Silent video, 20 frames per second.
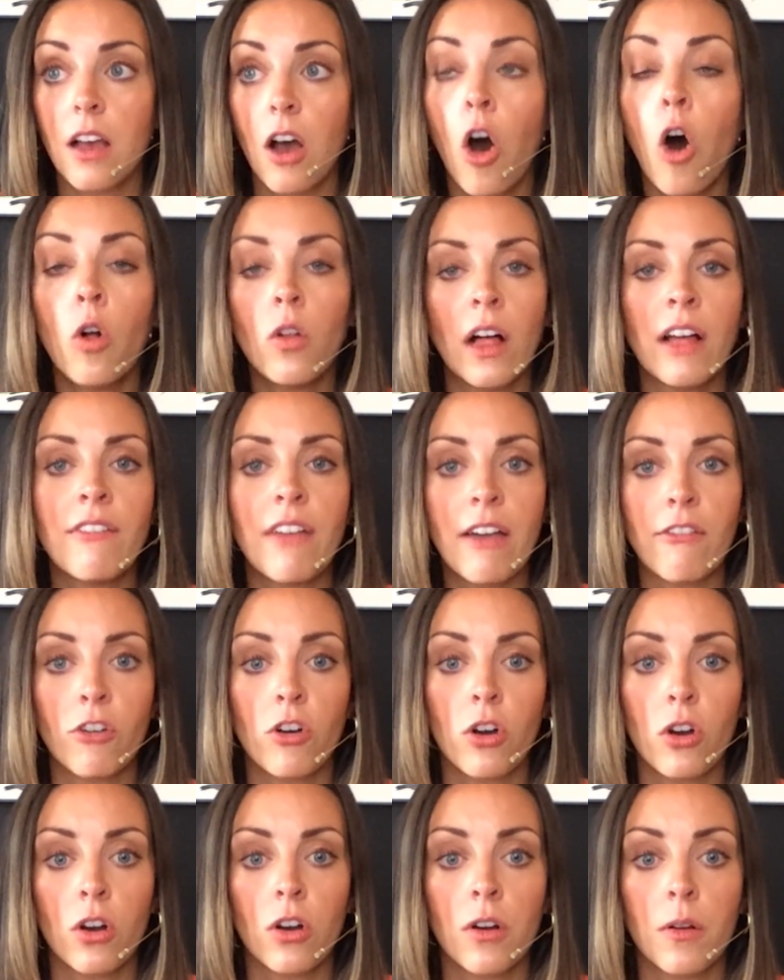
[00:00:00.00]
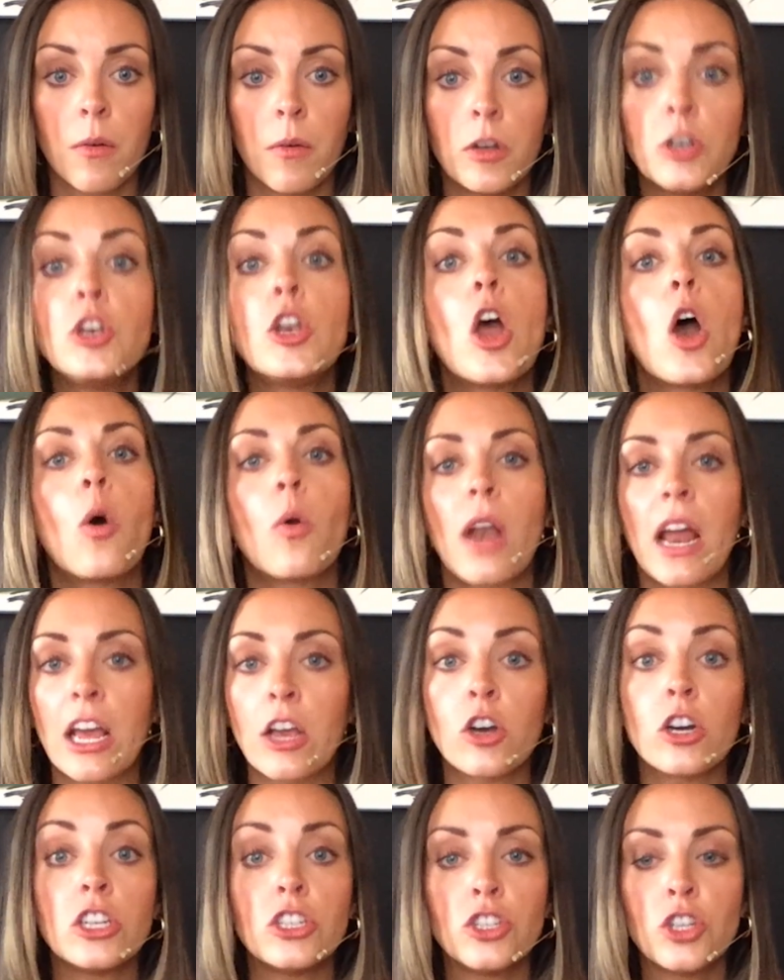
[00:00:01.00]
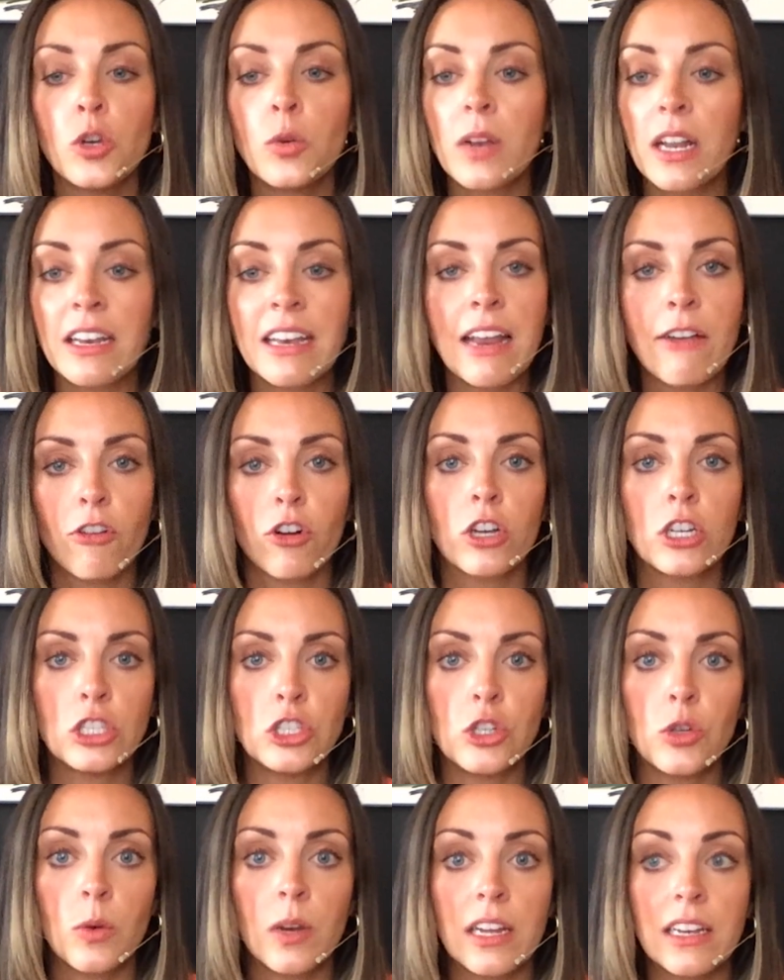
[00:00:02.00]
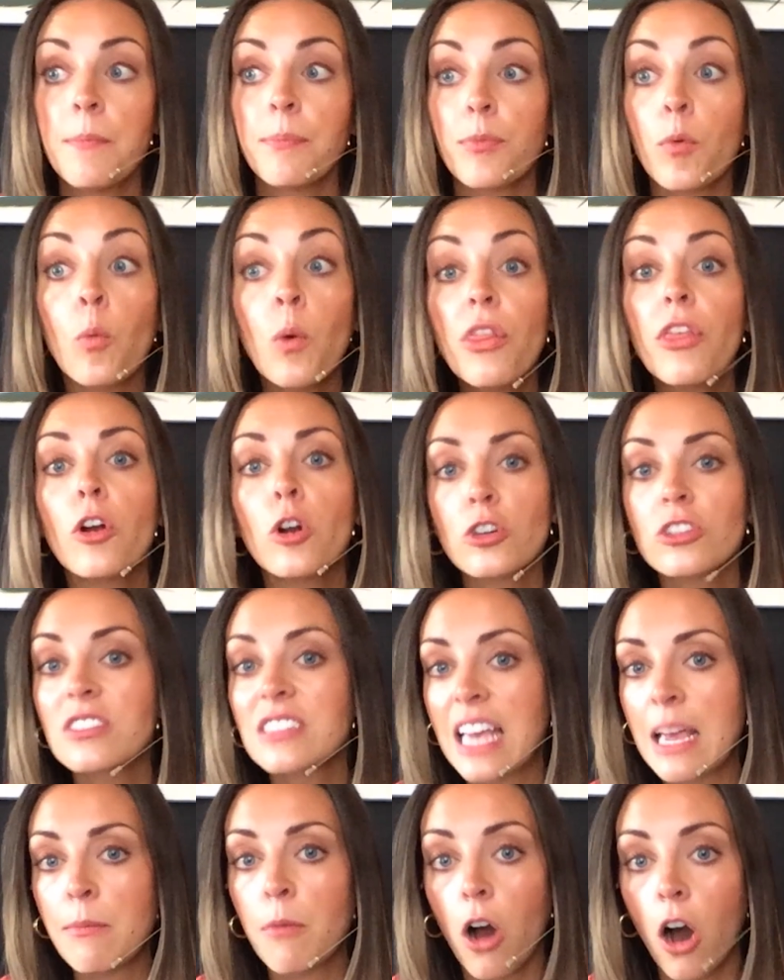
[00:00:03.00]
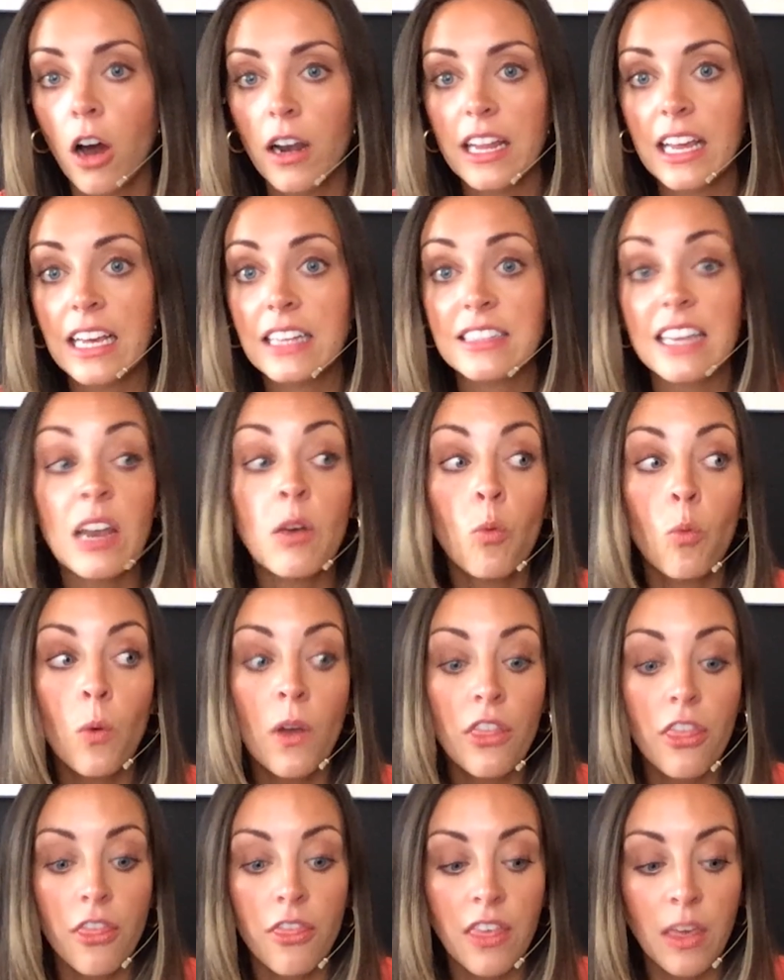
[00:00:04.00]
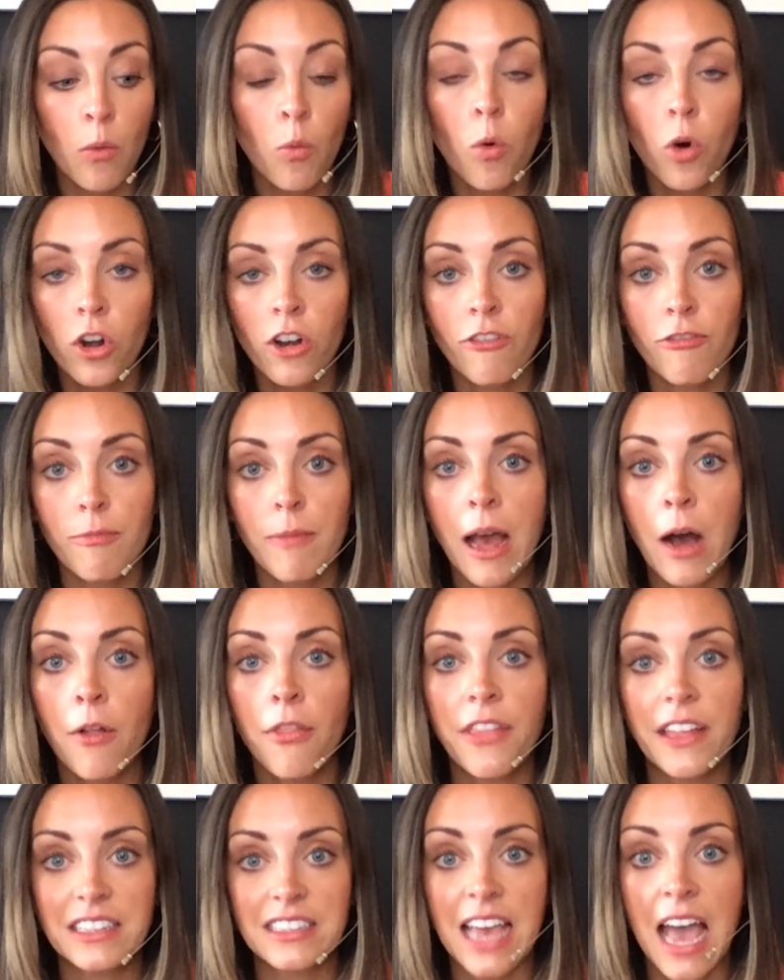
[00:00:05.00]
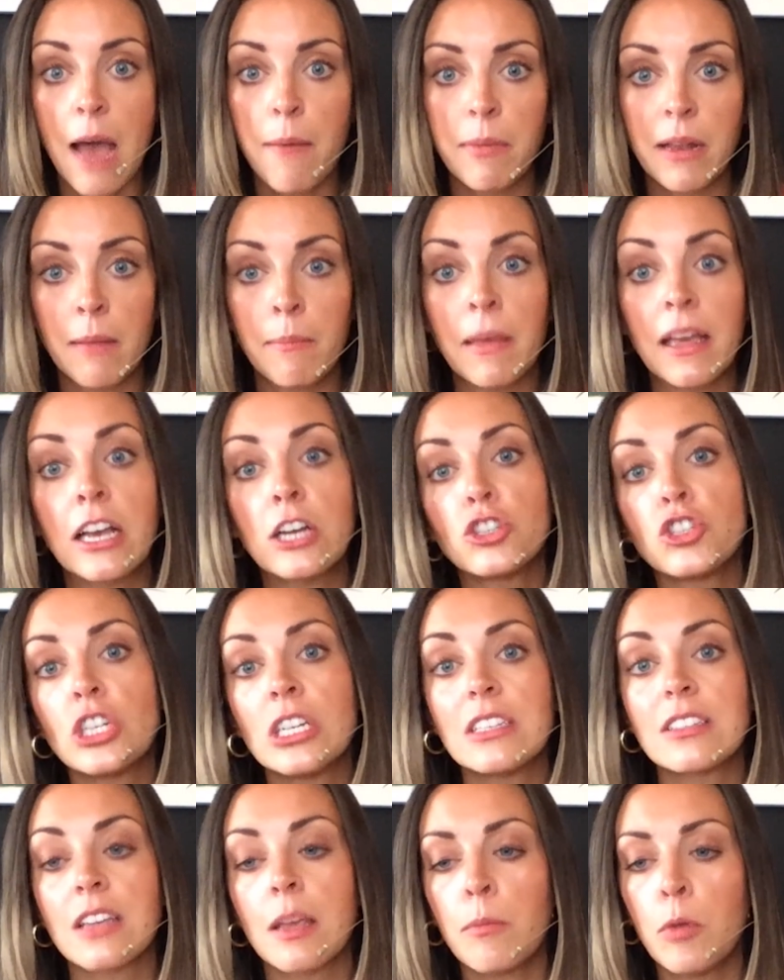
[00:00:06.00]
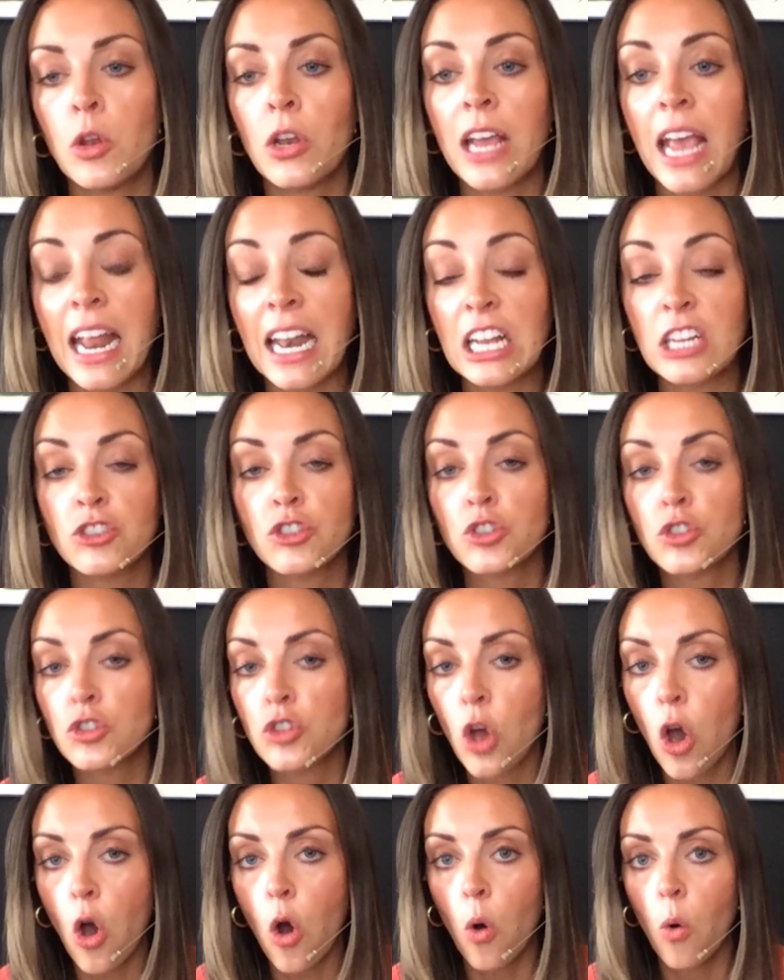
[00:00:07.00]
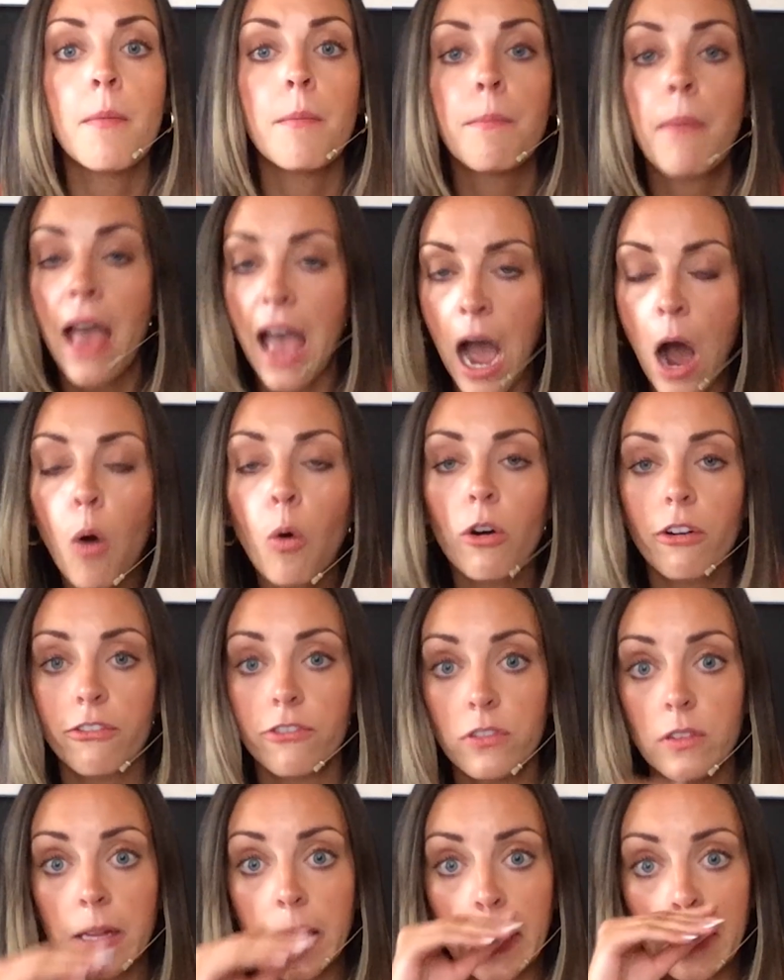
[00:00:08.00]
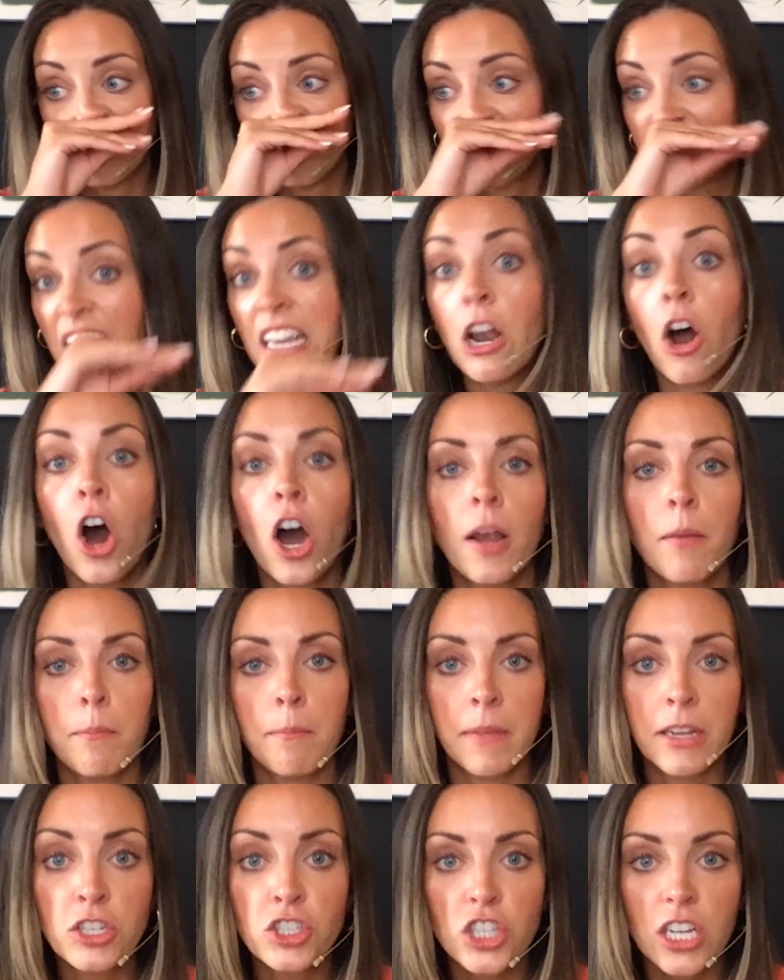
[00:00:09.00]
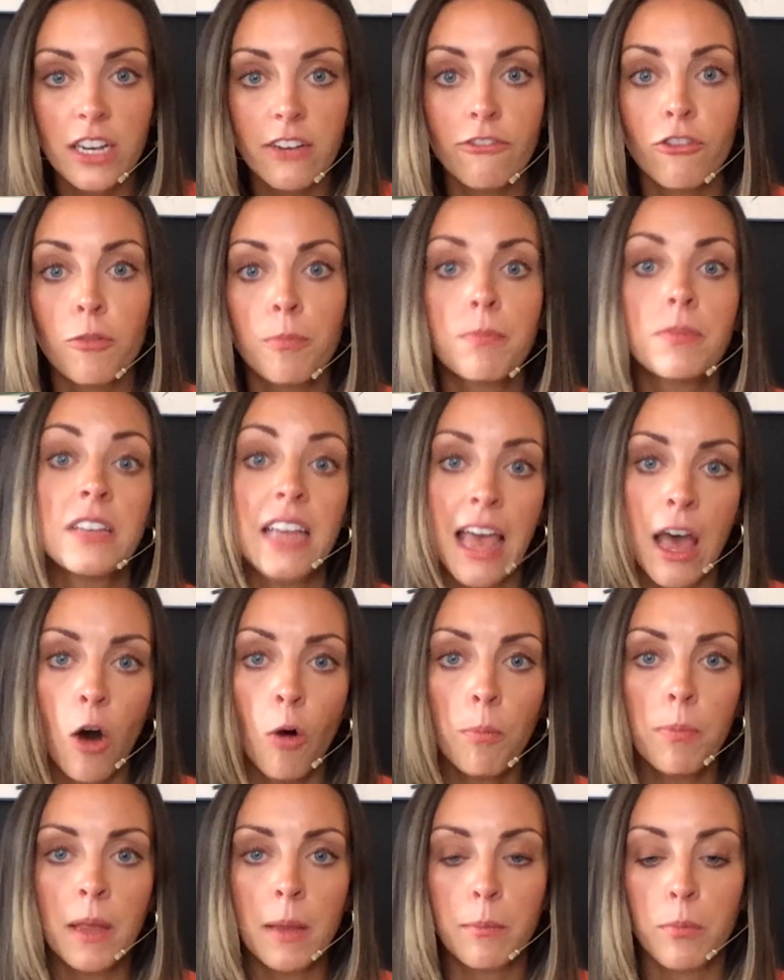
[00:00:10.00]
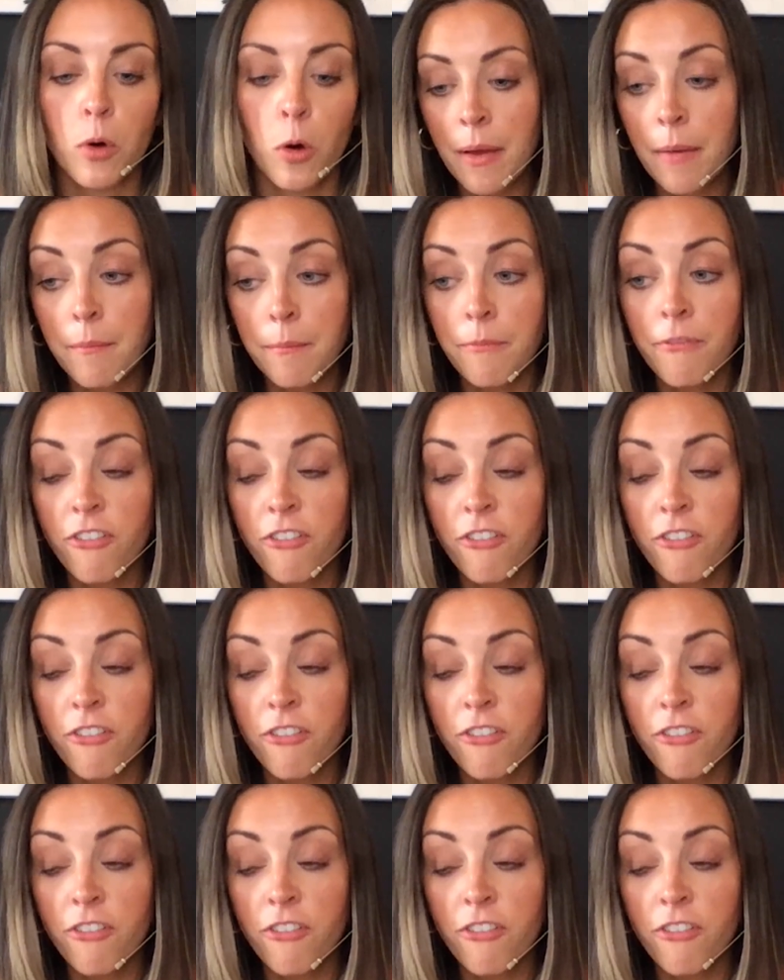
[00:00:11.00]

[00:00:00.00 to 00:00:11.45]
all I've ever known I could do, and I never could do it with her same audience and with the word of mouth that's happening, because she is communicating so powerfully and on mission to help people.